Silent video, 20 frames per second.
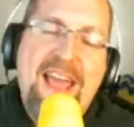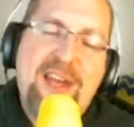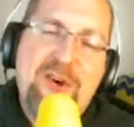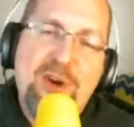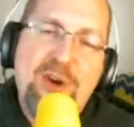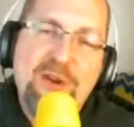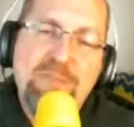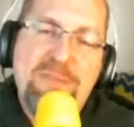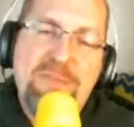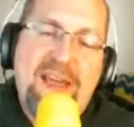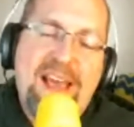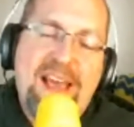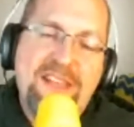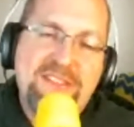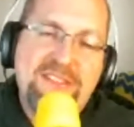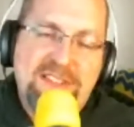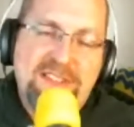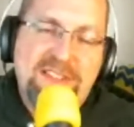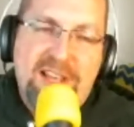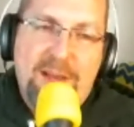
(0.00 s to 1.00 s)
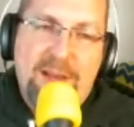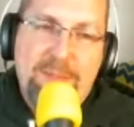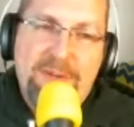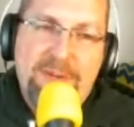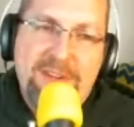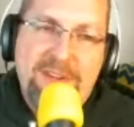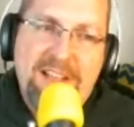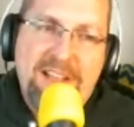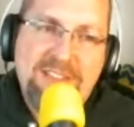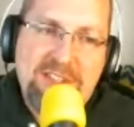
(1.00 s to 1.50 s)
I couldn't pass this up.
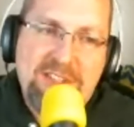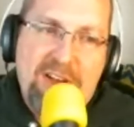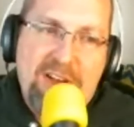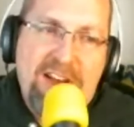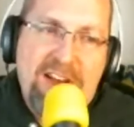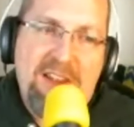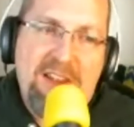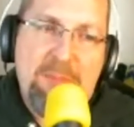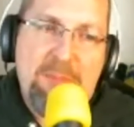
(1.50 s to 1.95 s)
I saw it.